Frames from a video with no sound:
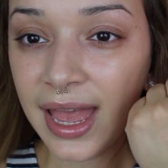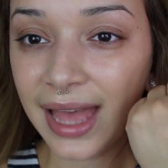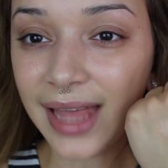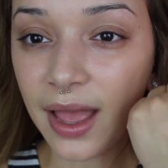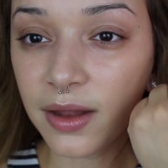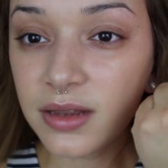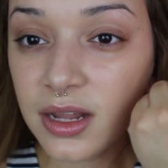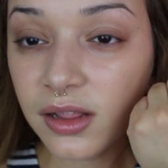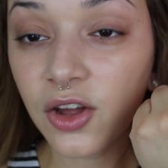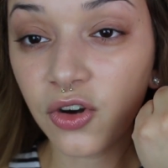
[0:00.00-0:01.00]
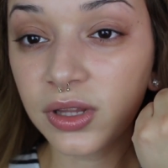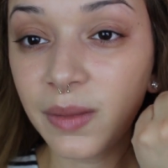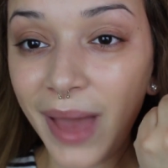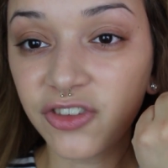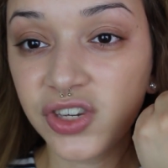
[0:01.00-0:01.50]
It
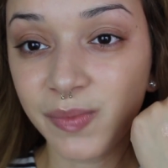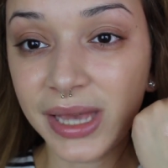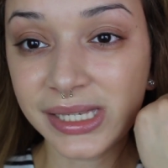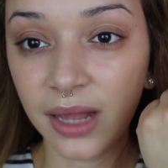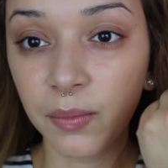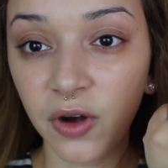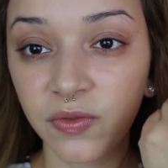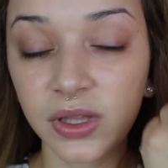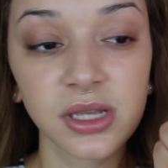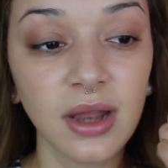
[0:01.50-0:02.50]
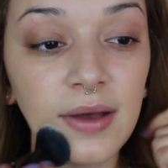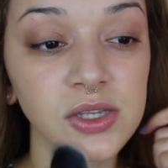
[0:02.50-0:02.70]
literally matches my skin perfectly now.